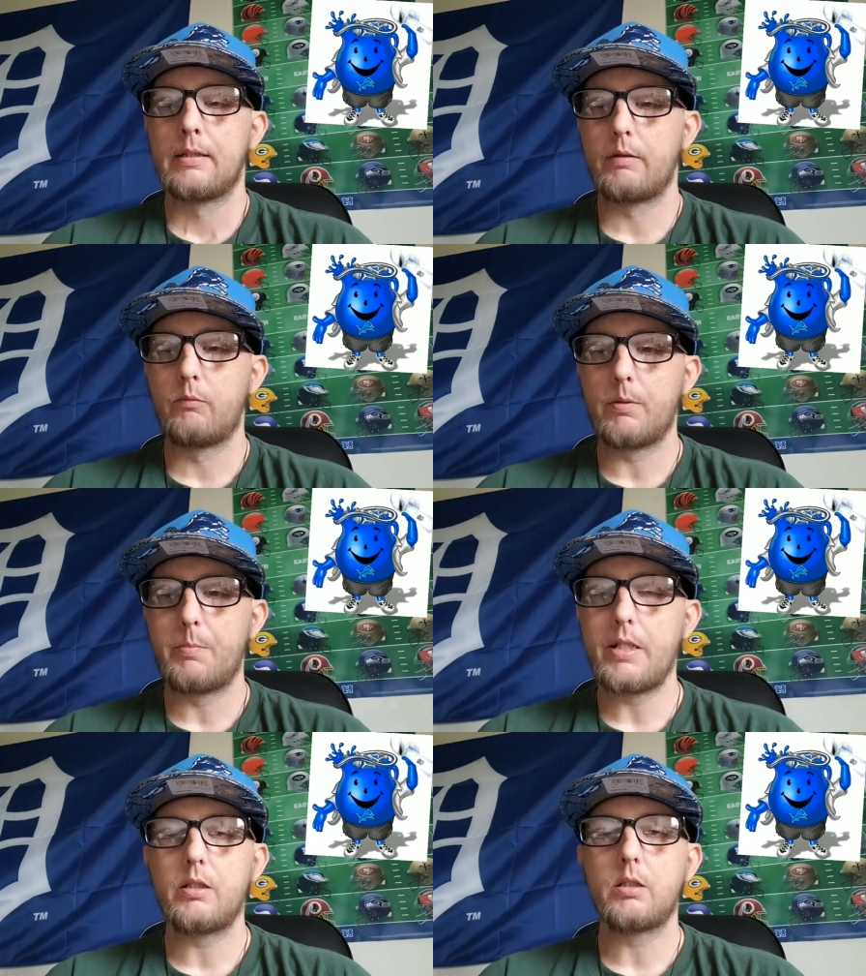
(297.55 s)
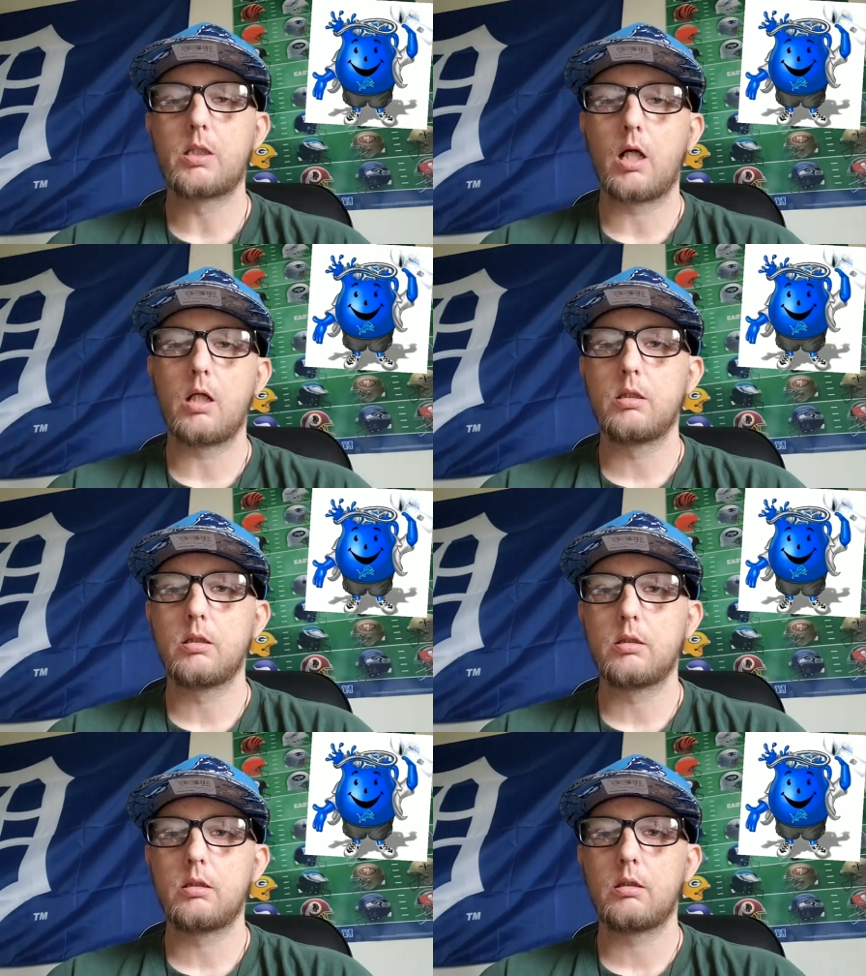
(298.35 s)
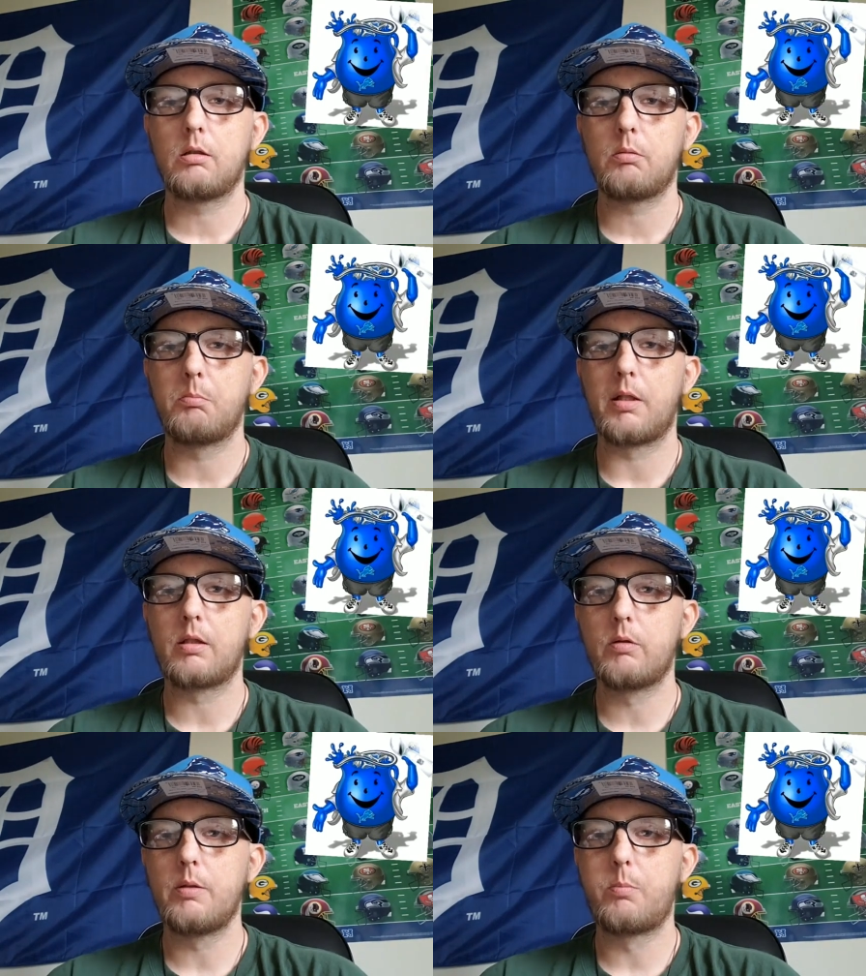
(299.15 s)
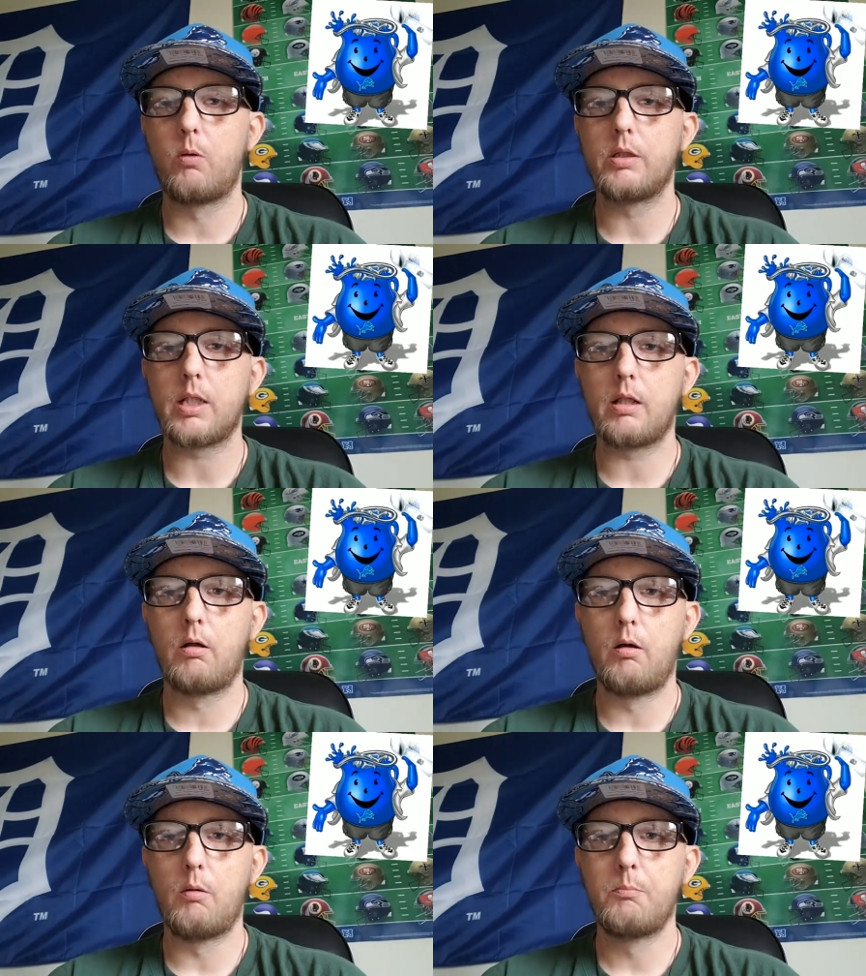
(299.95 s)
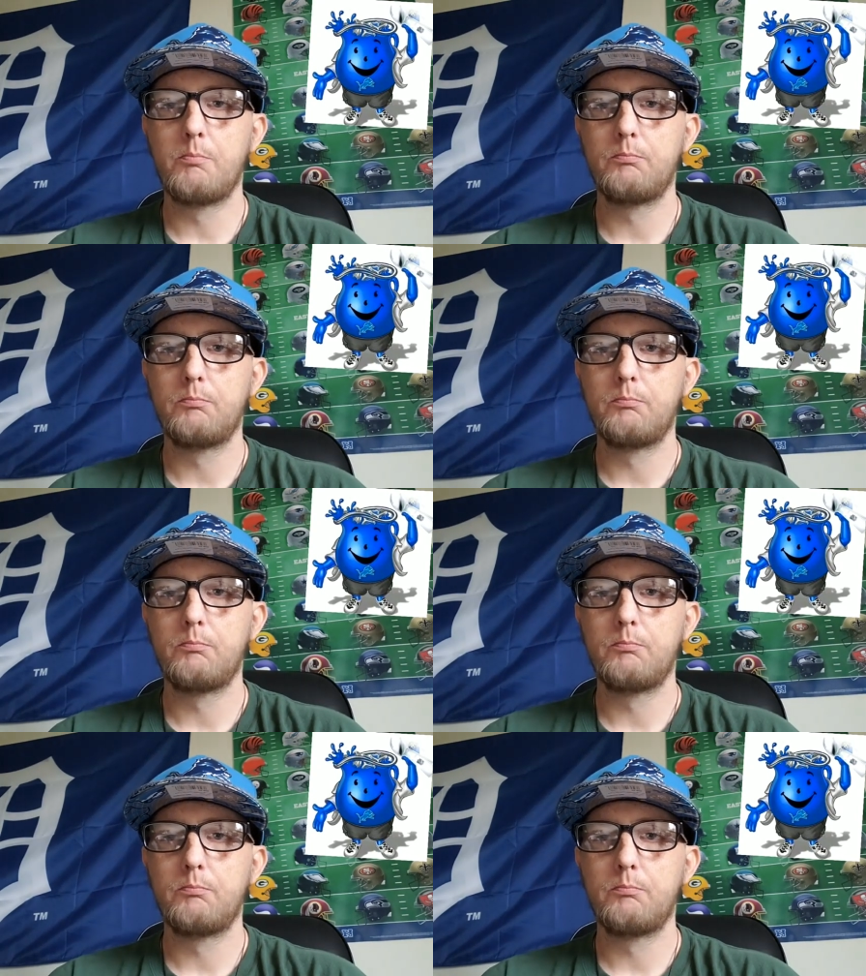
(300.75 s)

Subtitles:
Then we beat the Chargers by 3 points at home.